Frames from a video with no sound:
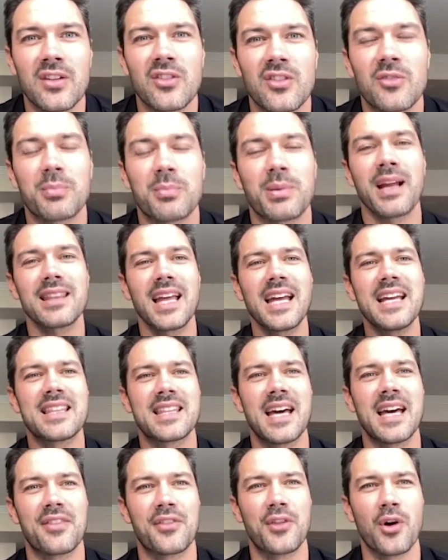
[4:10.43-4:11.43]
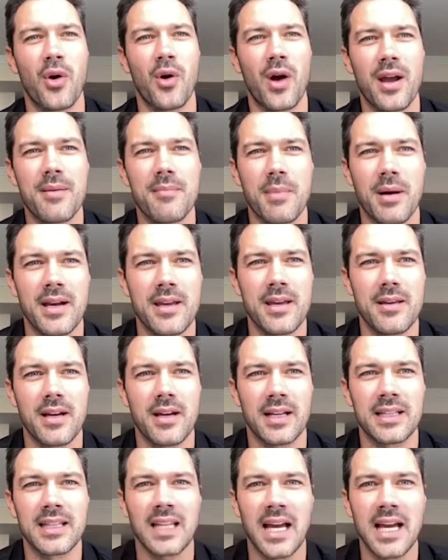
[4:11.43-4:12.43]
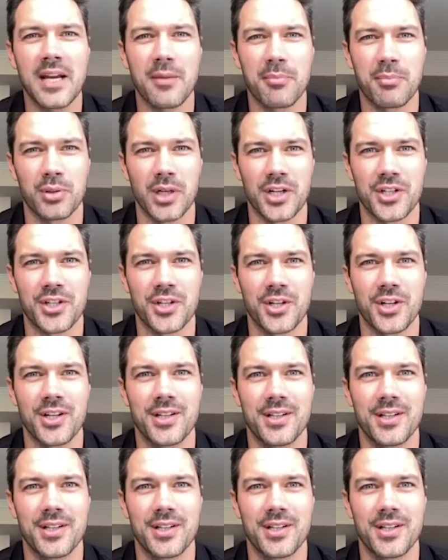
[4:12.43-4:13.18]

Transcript: Yeah. But I like that, though. I, I, I like pressure.